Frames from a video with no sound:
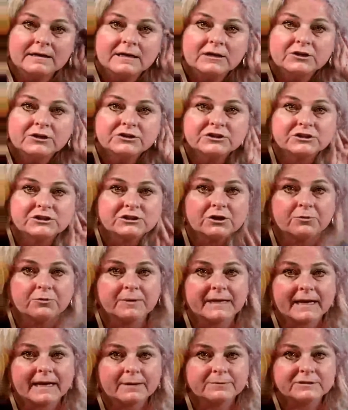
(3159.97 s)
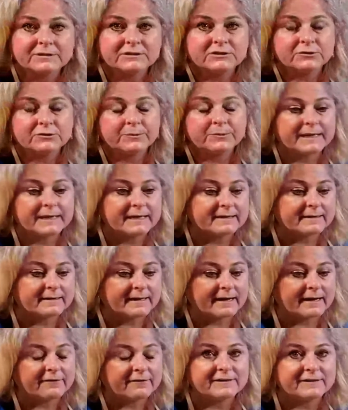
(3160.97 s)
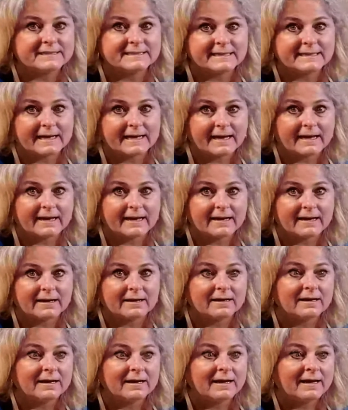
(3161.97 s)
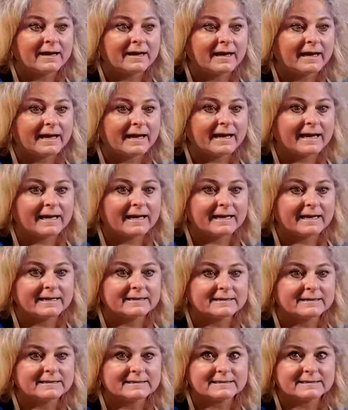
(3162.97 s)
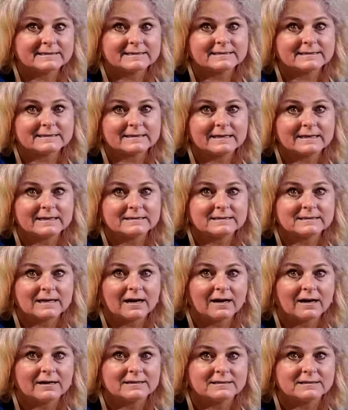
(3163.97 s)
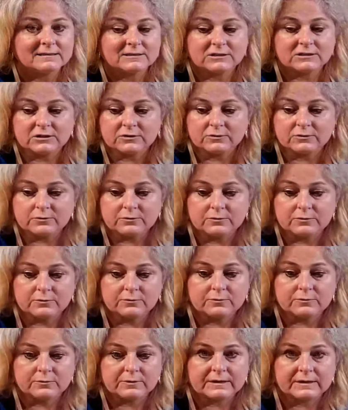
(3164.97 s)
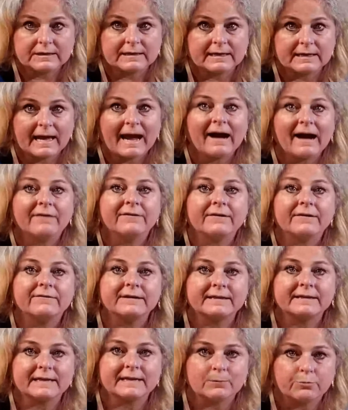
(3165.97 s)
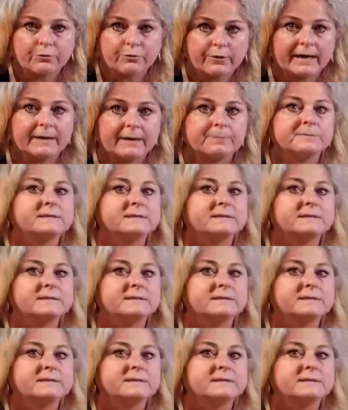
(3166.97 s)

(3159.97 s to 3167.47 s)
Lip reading: So when I was doing it every day, it's hard to have everything prepped and